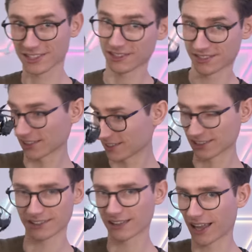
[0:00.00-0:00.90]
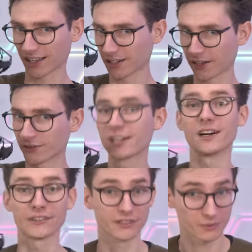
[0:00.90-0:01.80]
because there's a AIO
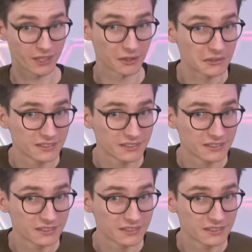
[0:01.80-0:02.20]
card as well.